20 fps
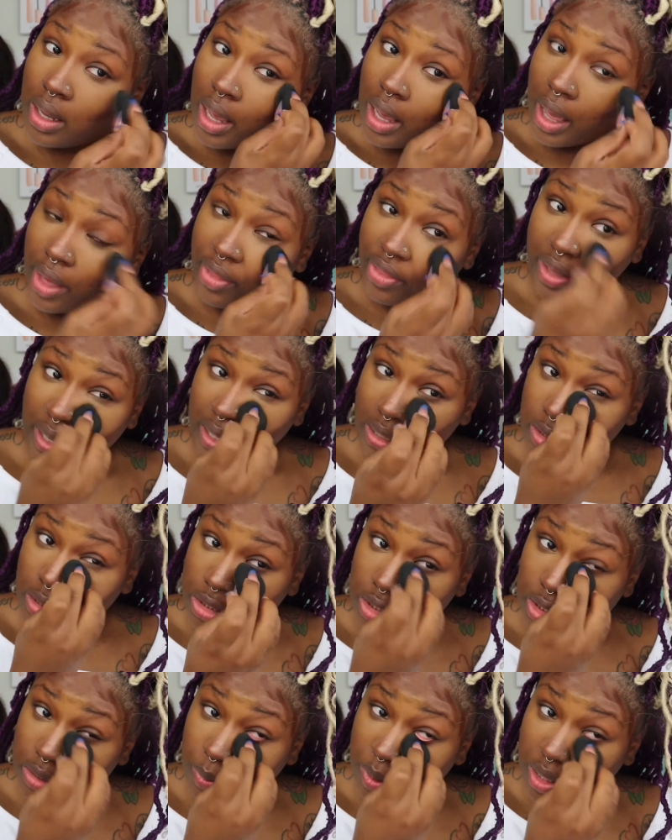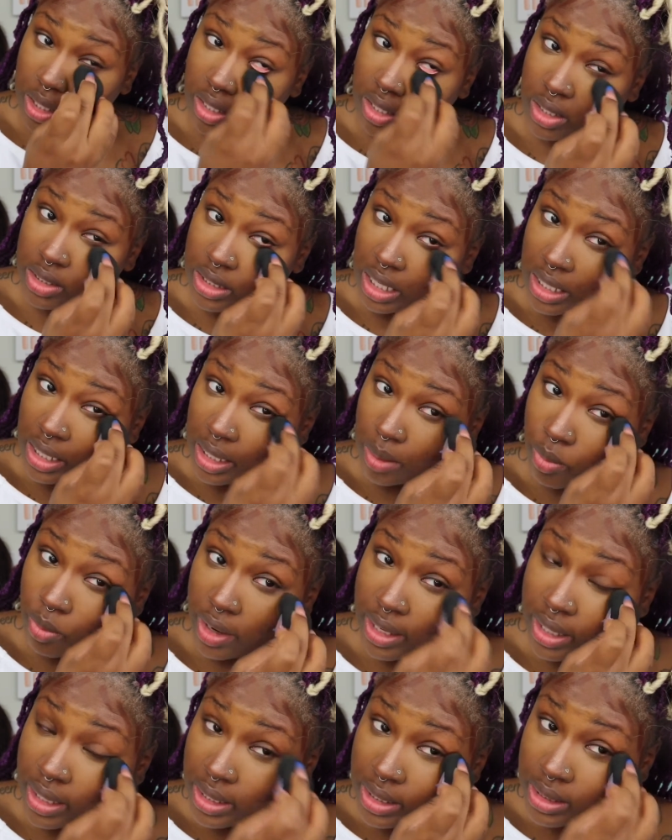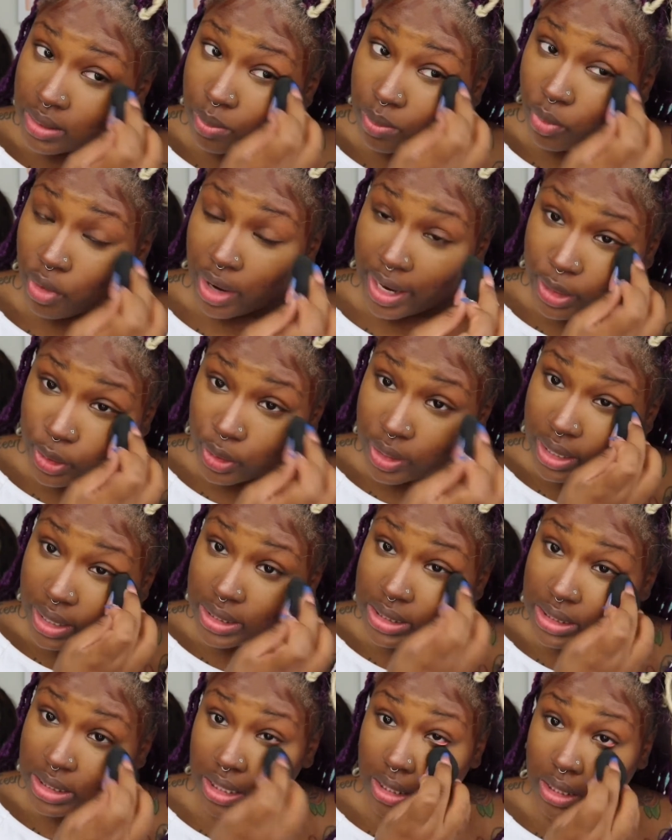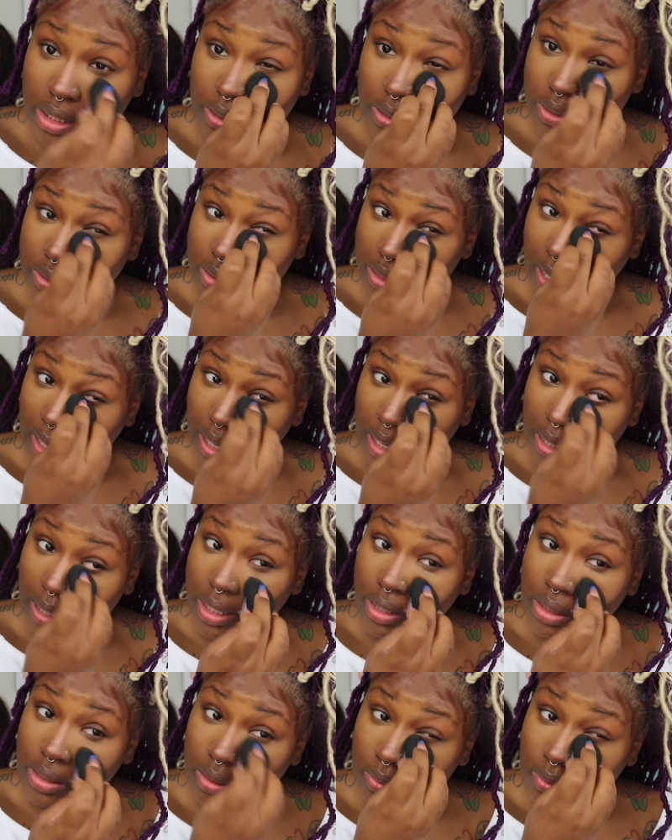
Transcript: I think it's just because I like bright, brighter concealers and